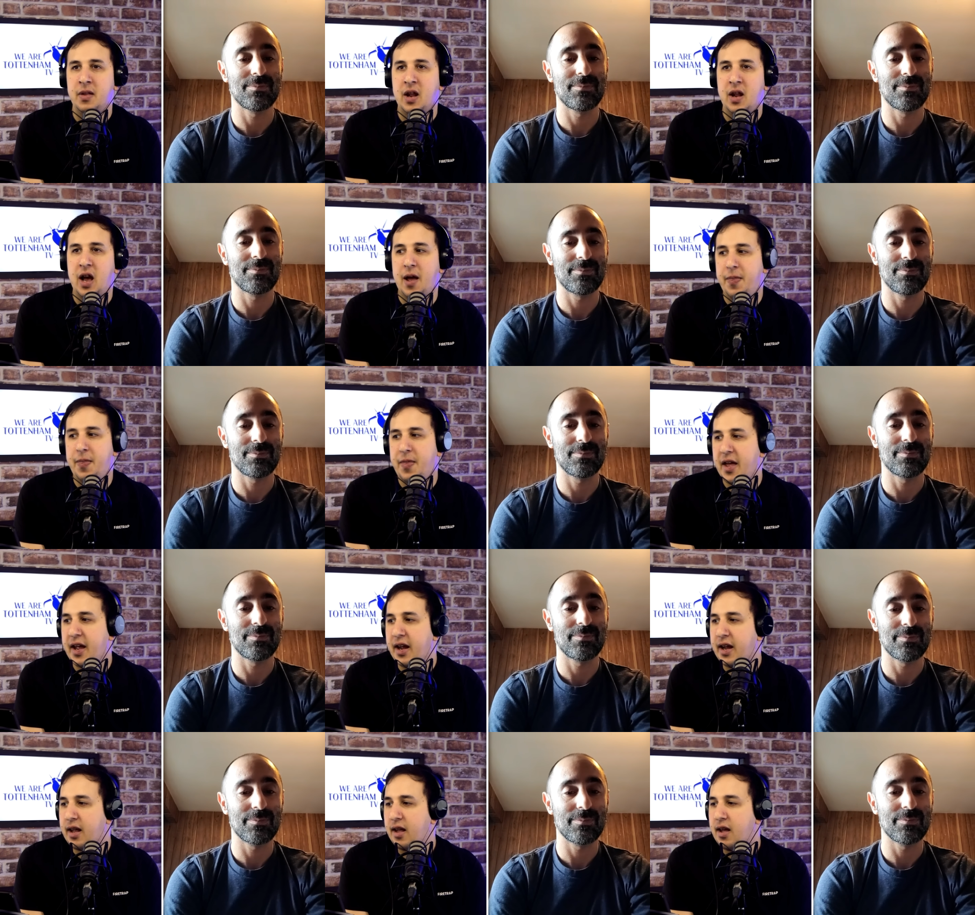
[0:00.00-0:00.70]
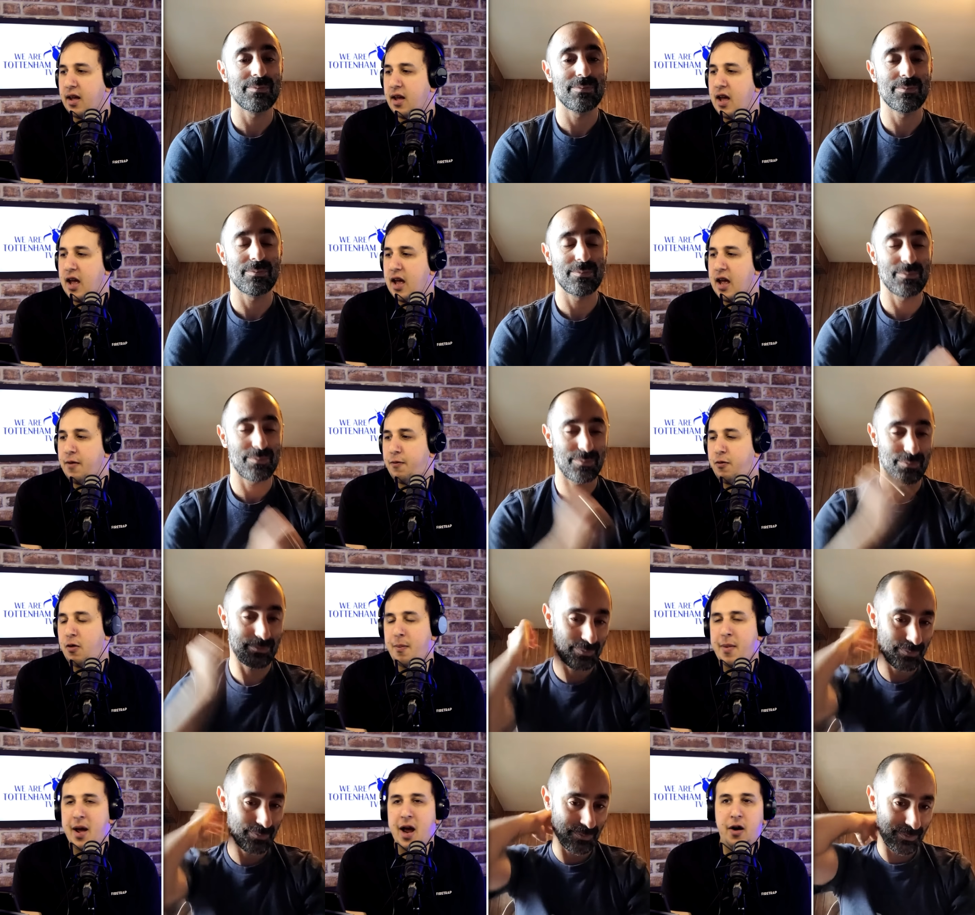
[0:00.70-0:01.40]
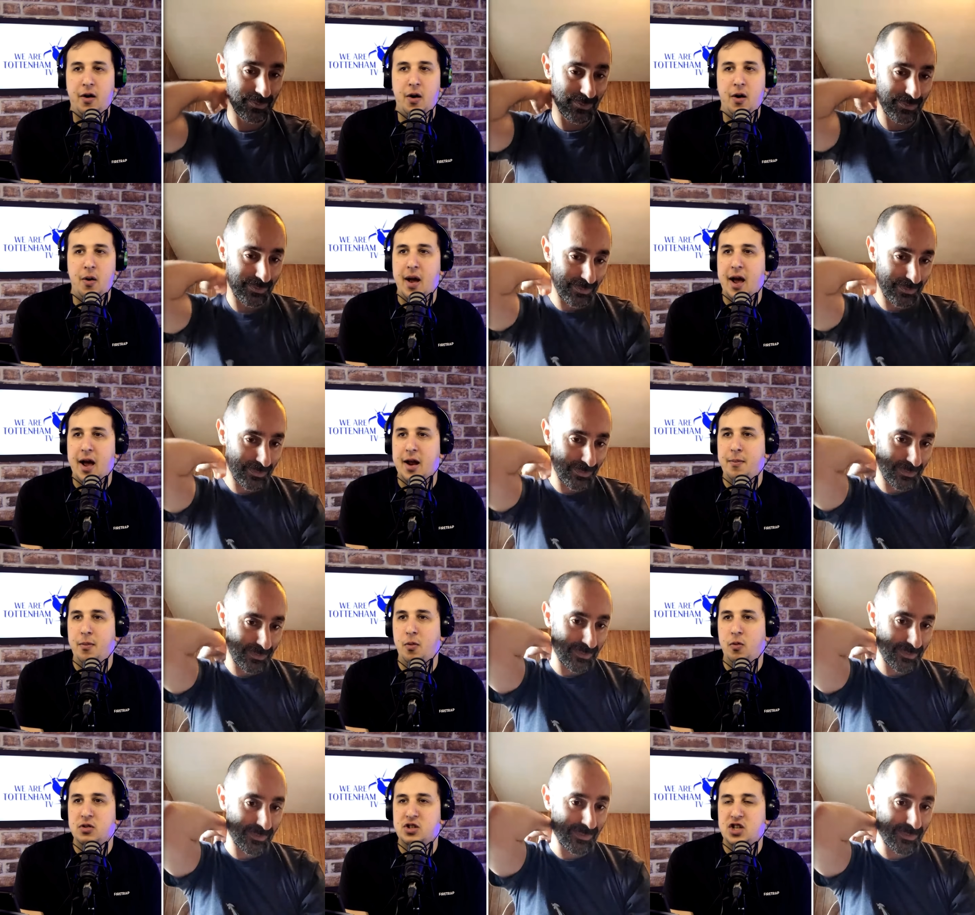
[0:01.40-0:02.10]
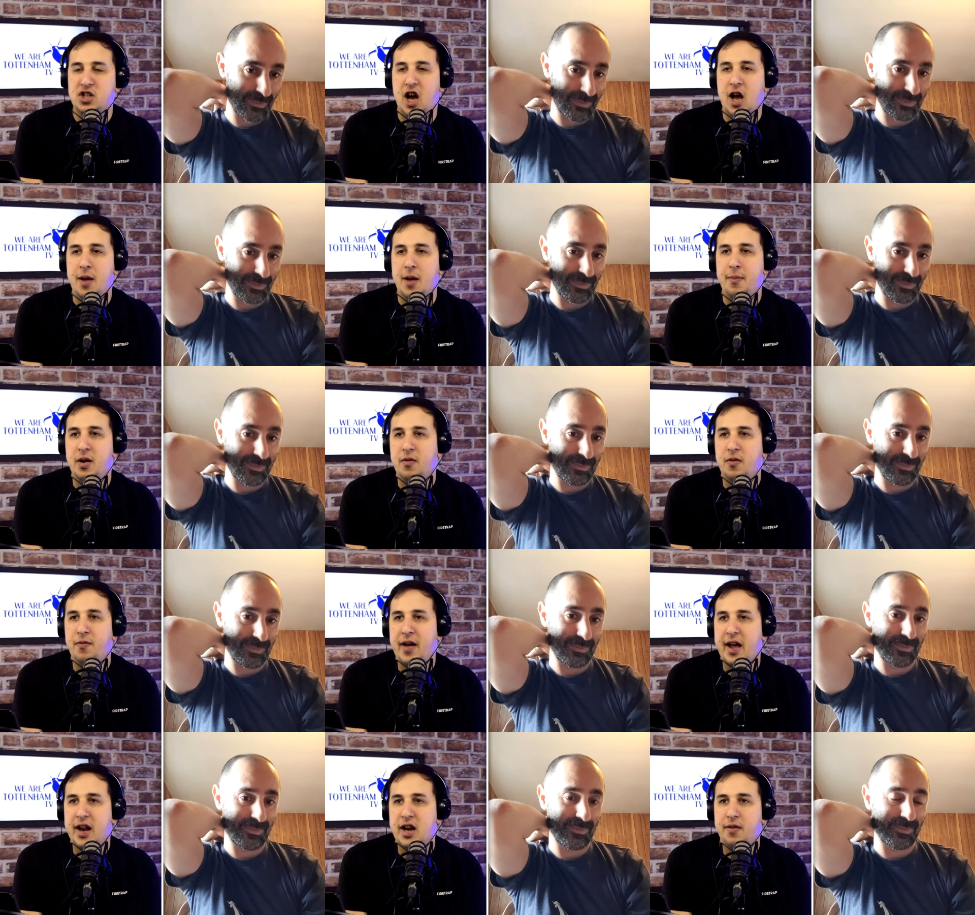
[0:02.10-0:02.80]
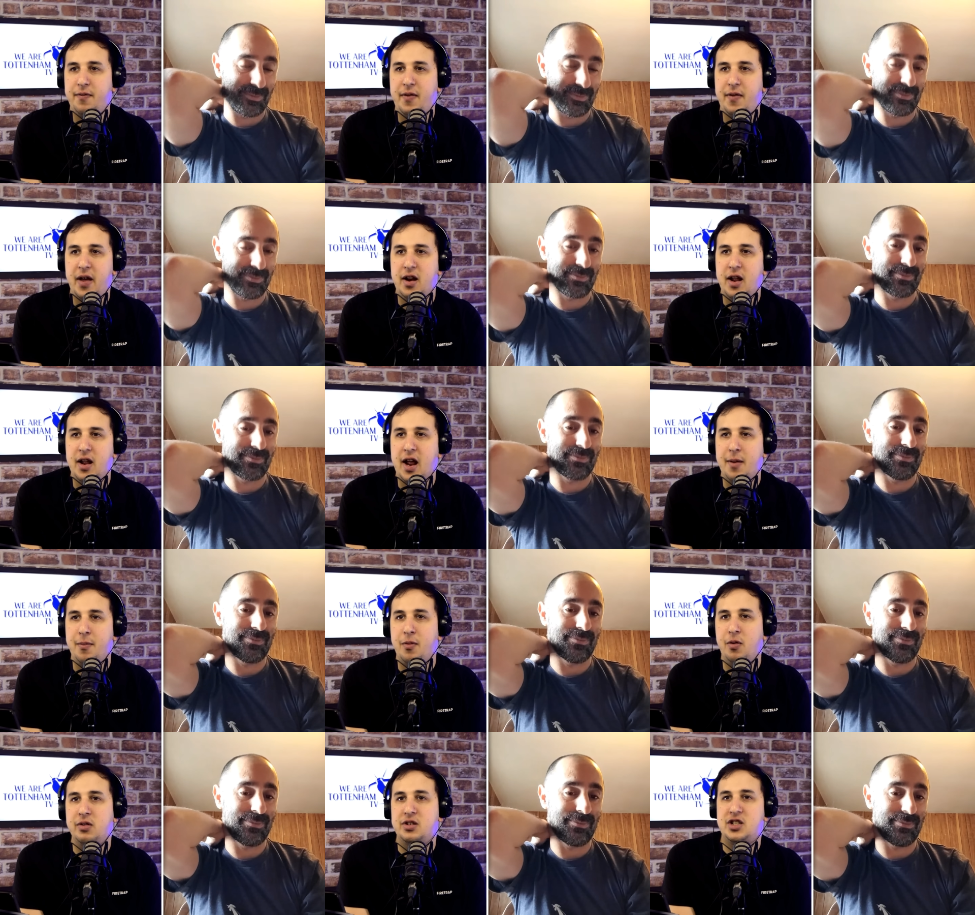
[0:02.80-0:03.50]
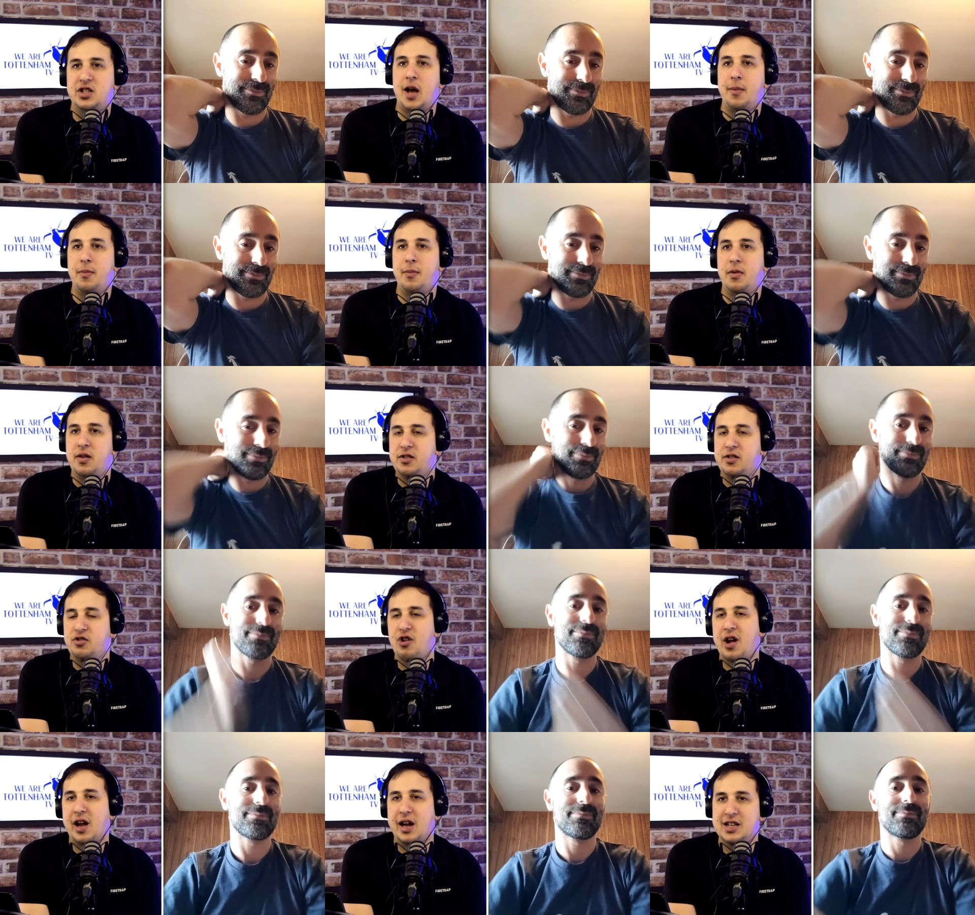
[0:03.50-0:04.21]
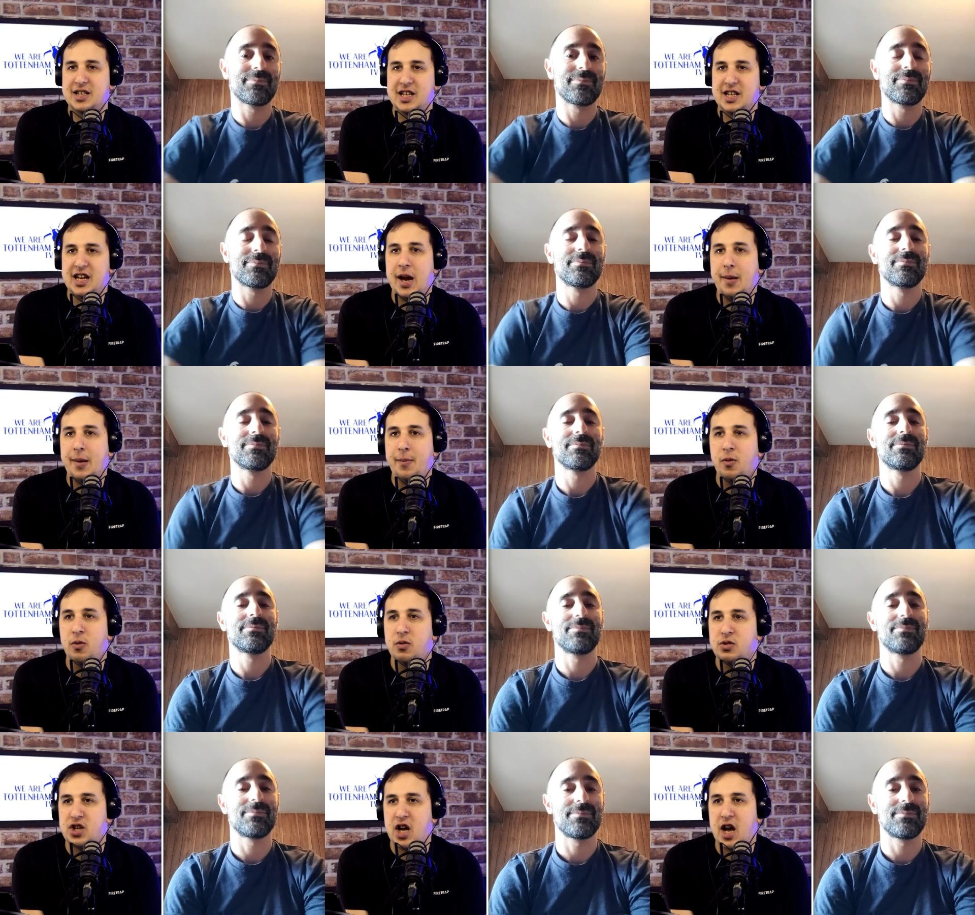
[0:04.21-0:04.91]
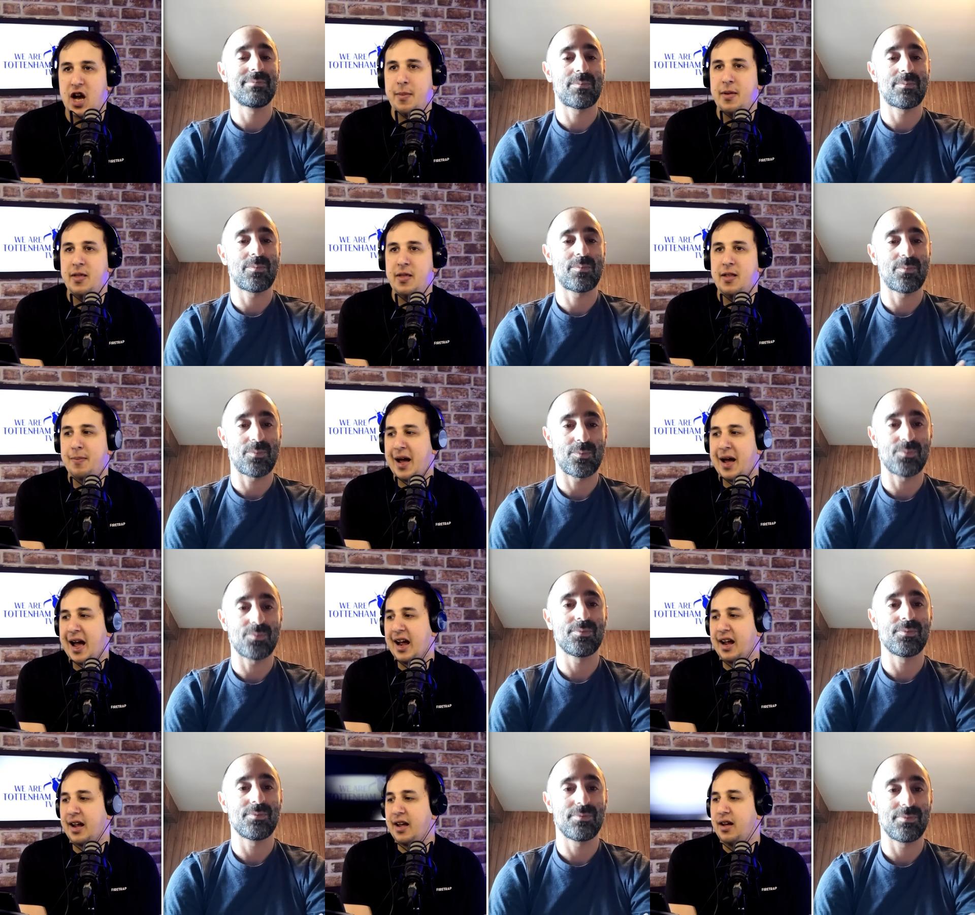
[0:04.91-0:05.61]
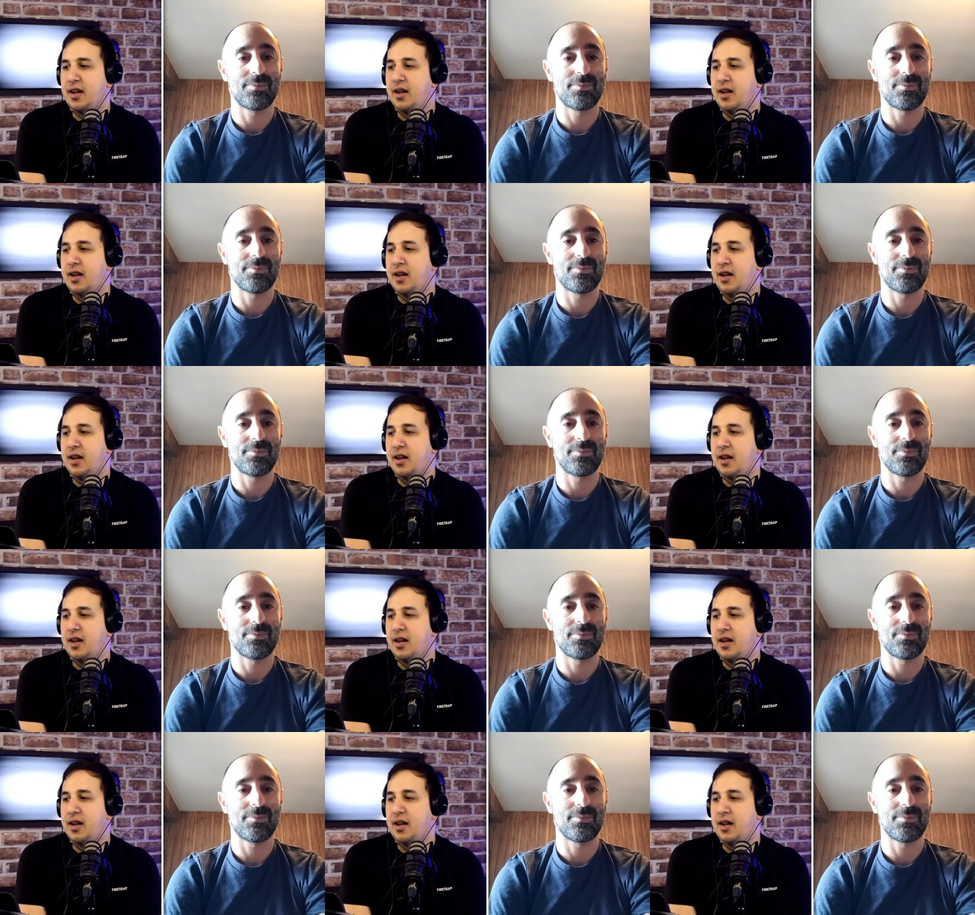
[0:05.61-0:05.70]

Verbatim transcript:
Speaker 1: I think if Romero had more time and Van der Ven had more time and Dragusin had more time in the back